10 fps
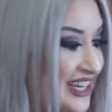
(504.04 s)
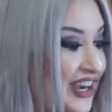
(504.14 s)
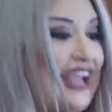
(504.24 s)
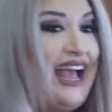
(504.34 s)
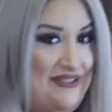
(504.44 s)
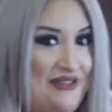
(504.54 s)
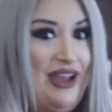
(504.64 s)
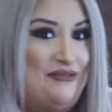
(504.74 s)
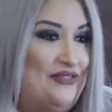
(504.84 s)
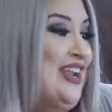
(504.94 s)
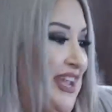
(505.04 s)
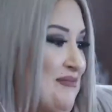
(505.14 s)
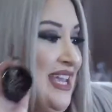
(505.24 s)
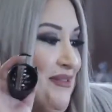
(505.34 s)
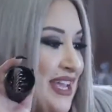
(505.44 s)
You're like, you're like
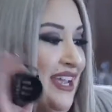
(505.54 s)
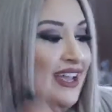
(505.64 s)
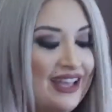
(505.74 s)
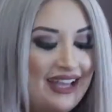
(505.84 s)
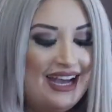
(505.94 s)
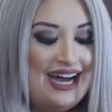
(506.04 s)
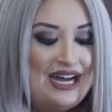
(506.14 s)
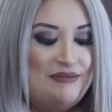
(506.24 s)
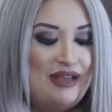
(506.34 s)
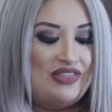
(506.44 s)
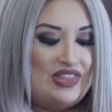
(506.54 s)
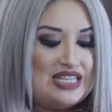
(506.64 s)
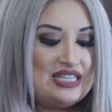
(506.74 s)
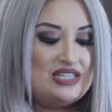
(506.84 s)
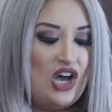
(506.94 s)
me.
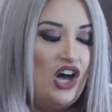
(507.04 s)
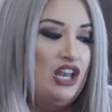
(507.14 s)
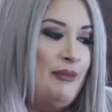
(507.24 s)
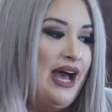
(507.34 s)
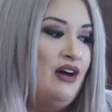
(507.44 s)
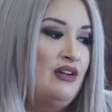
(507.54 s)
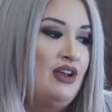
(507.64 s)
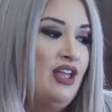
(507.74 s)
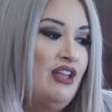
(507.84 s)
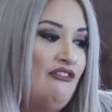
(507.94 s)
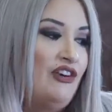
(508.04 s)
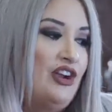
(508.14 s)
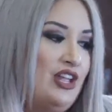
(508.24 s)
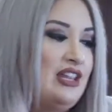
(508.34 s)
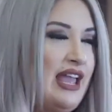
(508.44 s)
This is all about,
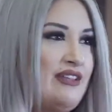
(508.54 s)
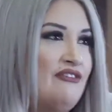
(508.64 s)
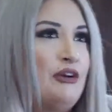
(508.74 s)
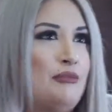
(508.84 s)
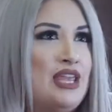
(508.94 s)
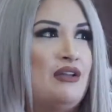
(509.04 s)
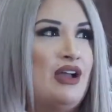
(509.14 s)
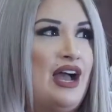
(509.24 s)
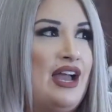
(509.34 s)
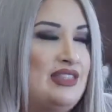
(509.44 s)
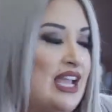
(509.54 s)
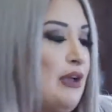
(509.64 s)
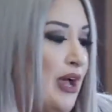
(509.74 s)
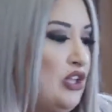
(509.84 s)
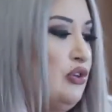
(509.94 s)
for me, I think
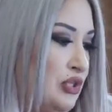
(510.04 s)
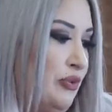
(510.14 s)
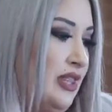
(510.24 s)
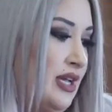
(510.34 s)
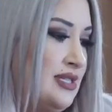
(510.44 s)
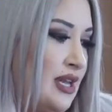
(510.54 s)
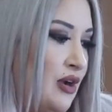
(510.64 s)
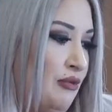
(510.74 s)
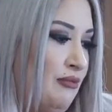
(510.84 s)
about you doing this at home.